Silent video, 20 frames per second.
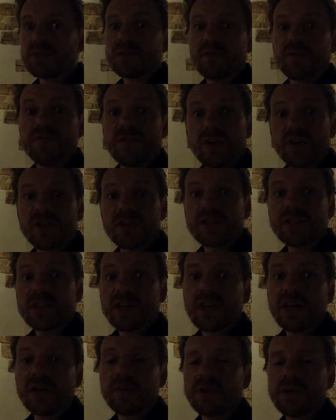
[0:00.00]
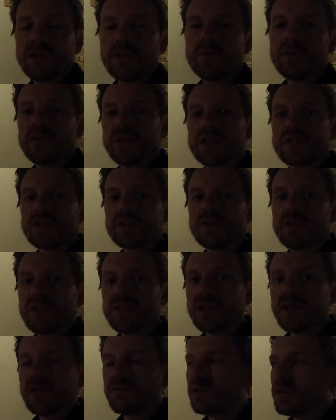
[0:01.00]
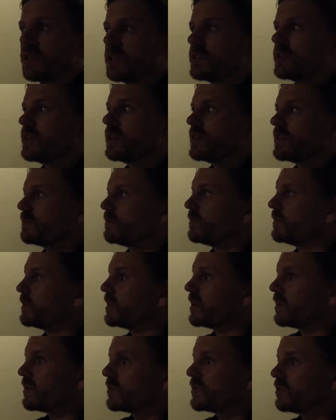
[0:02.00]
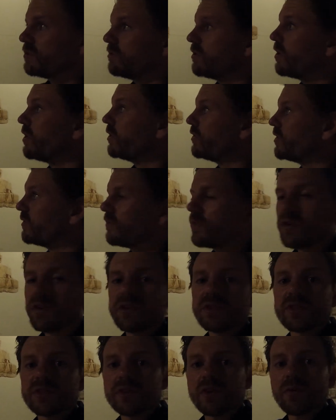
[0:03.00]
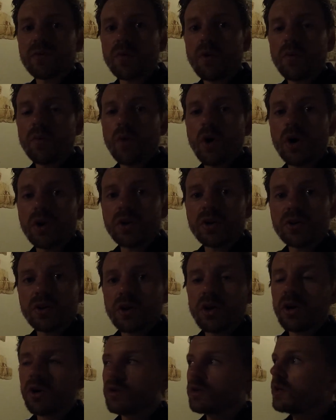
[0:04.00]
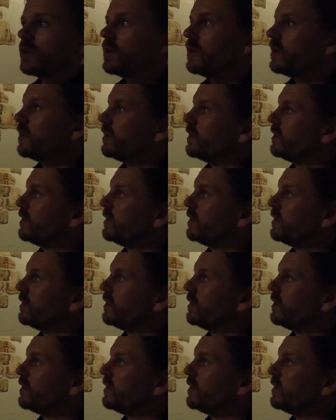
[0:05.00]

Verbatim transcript: It's the first time in human history that a religion has begun to grow that focuses on one God.